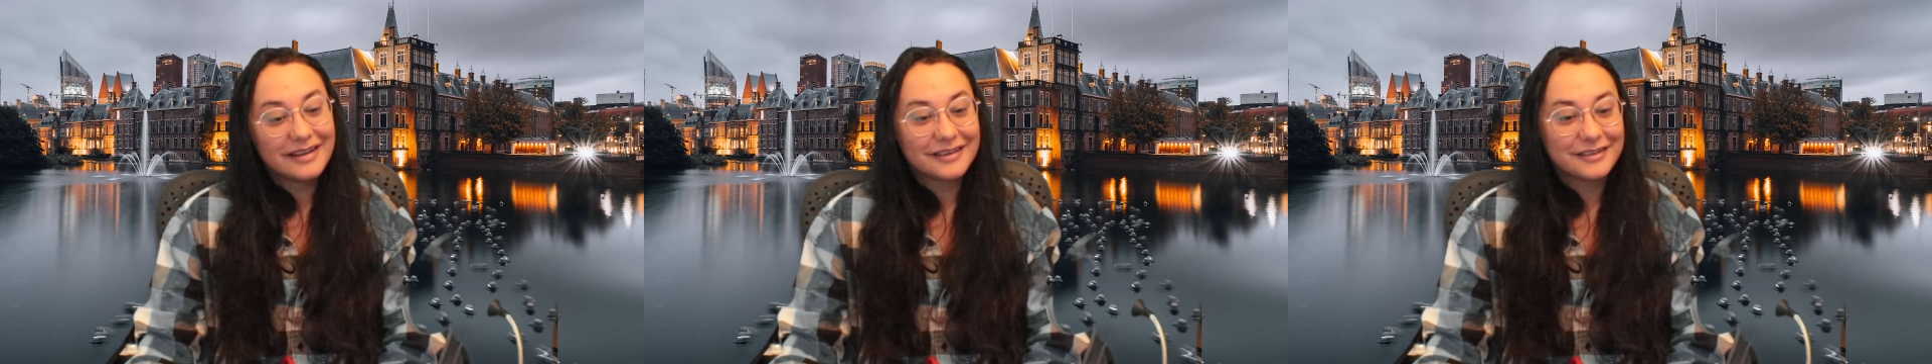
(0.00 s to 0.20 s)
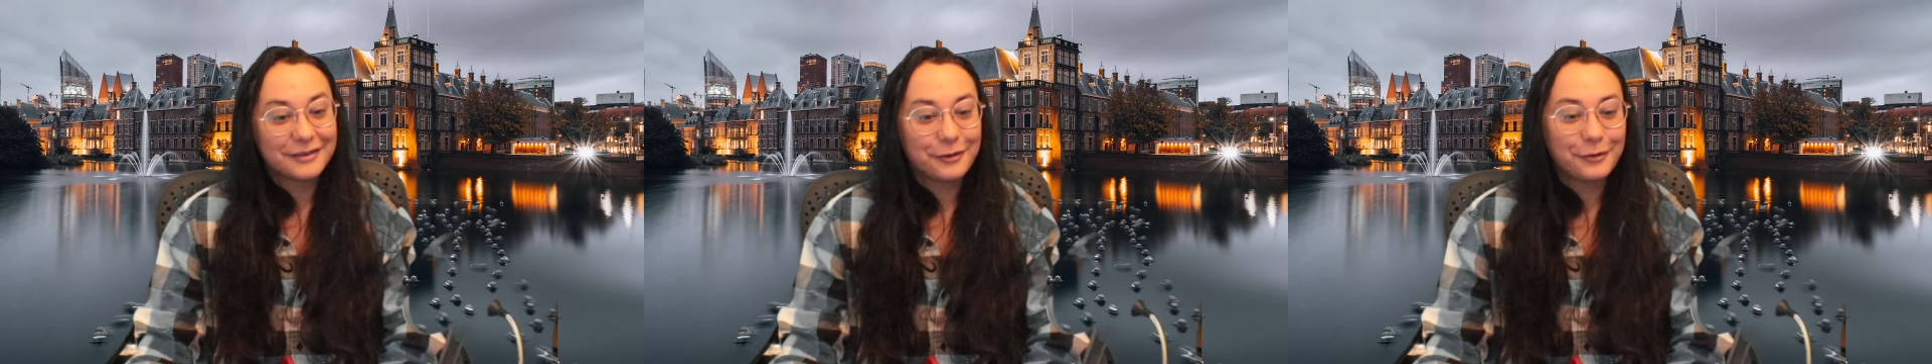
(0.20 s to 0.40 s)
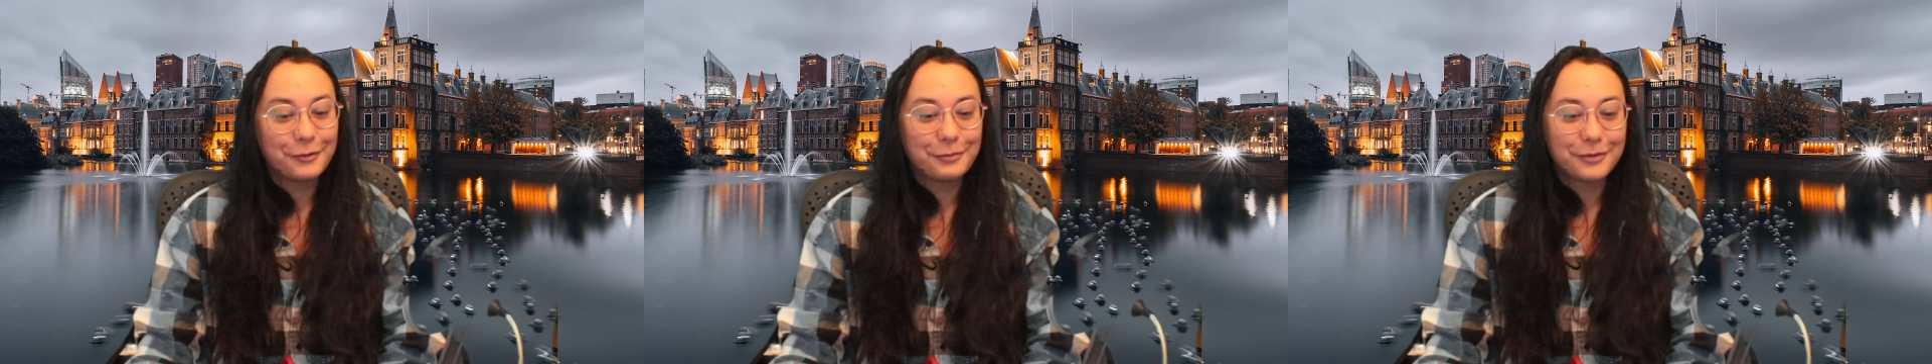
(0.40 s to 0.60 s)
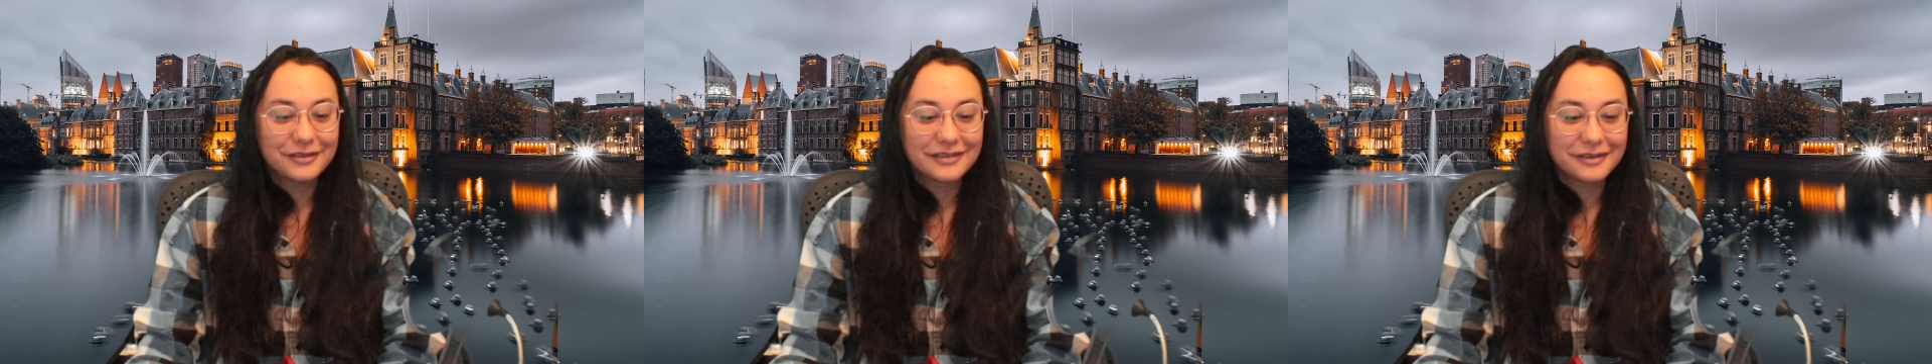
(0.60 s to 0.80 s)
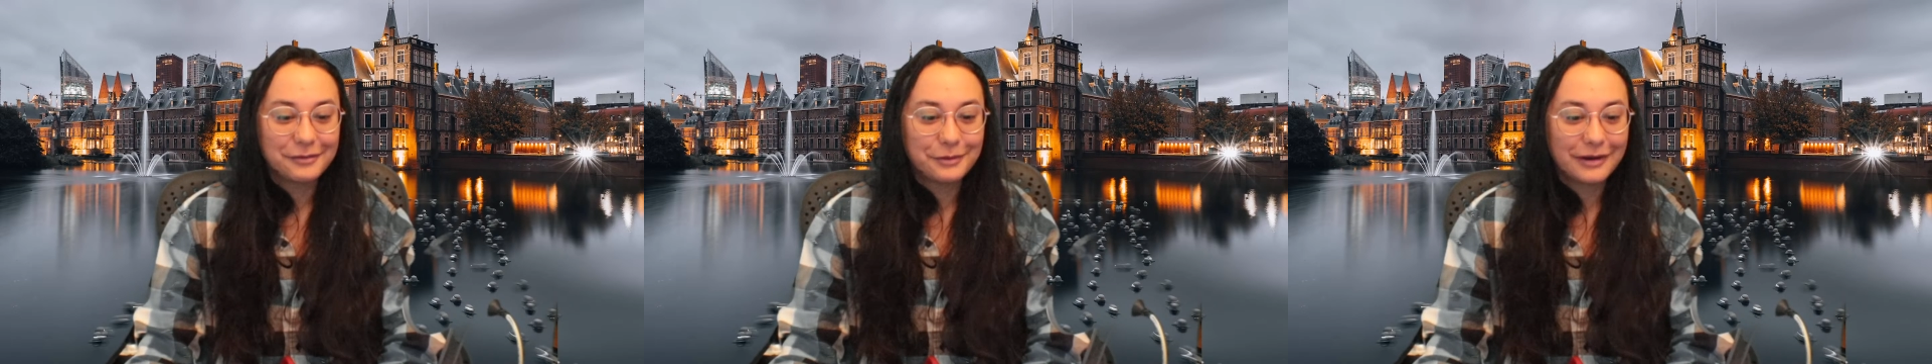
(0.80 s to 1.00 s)
So we'll
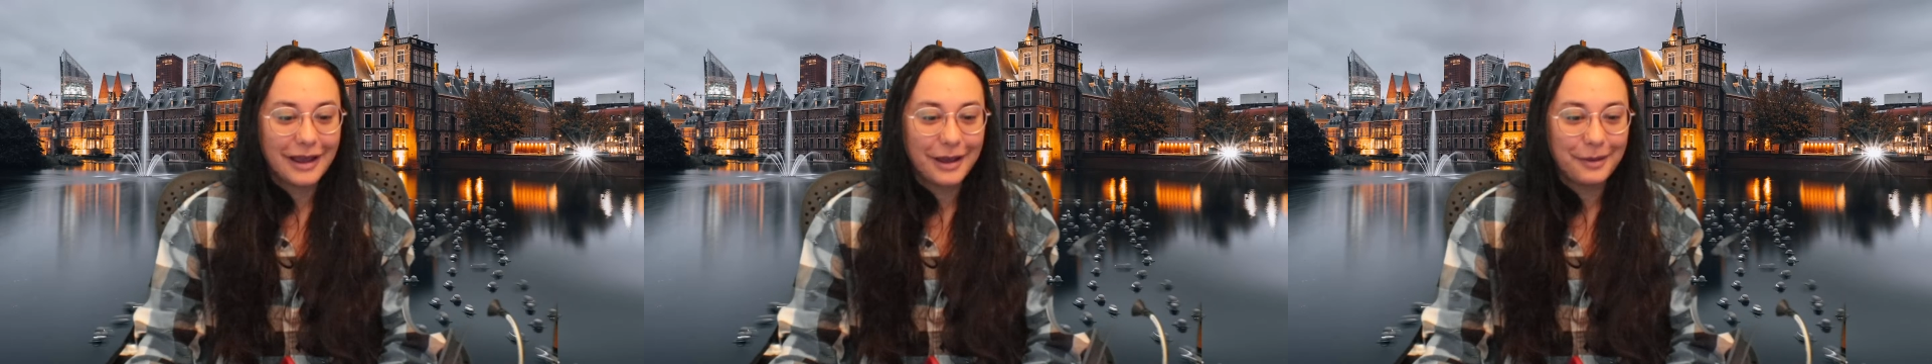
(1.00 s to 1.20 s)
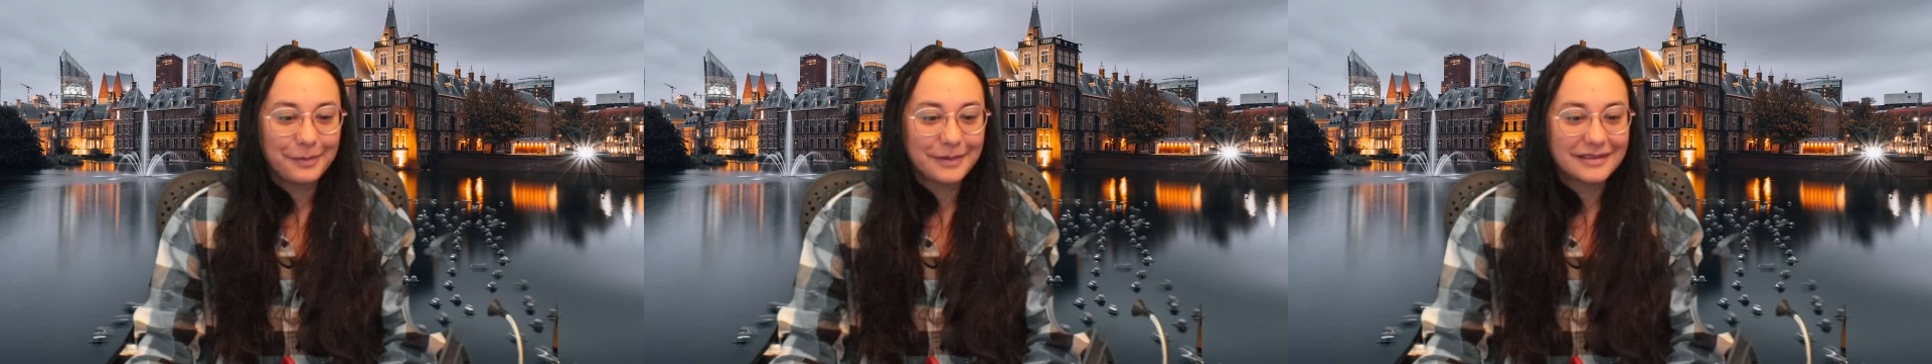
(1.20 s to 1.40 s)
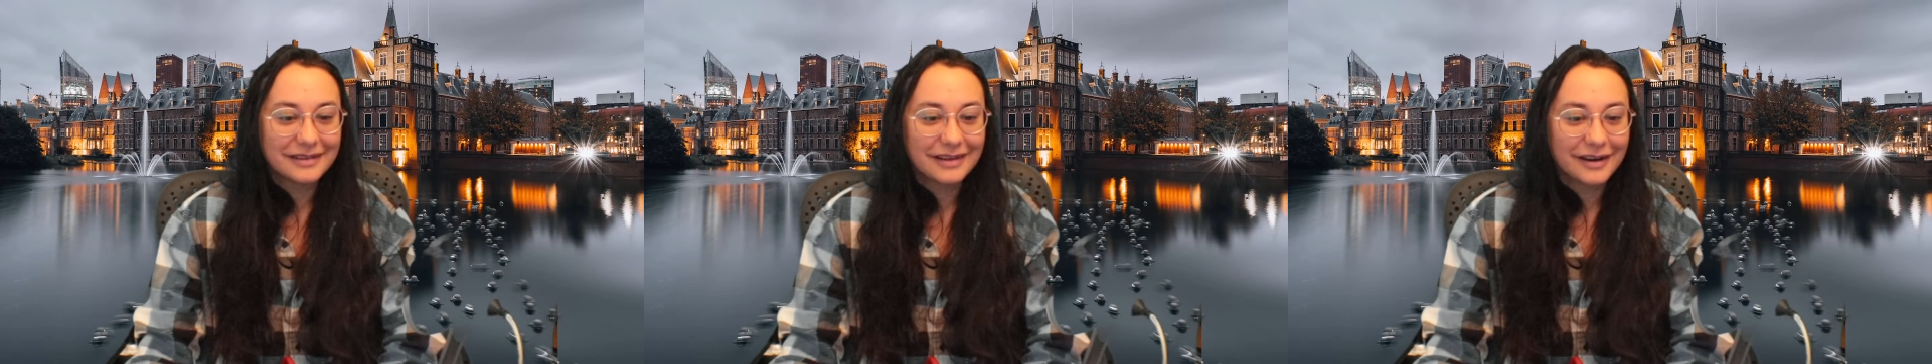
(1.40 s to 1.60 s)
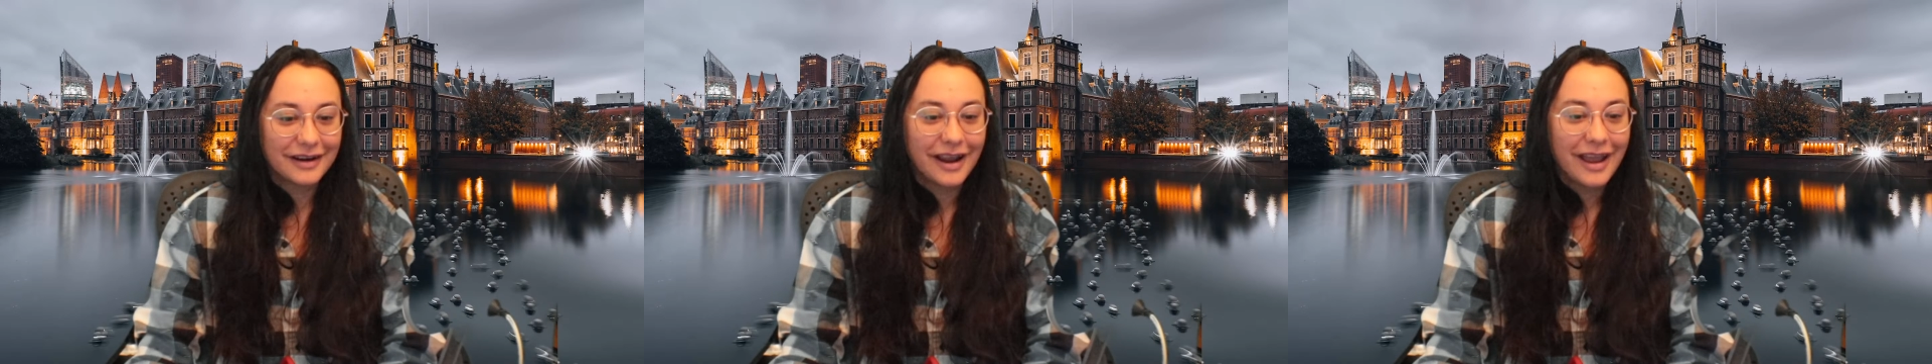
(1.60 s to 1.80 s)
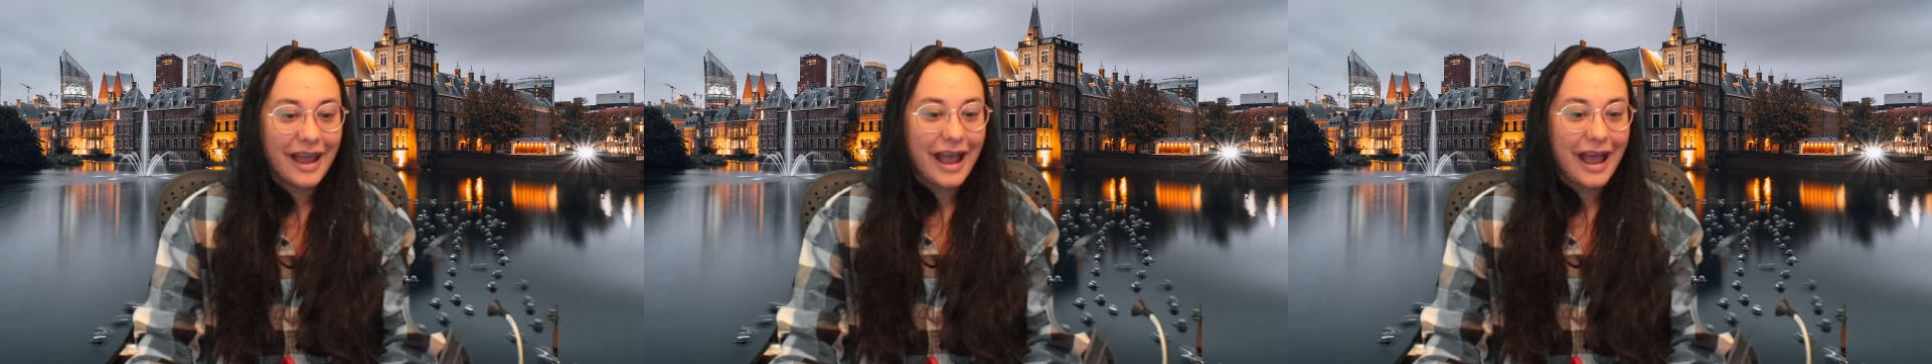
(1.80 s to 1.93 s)
see what happens there.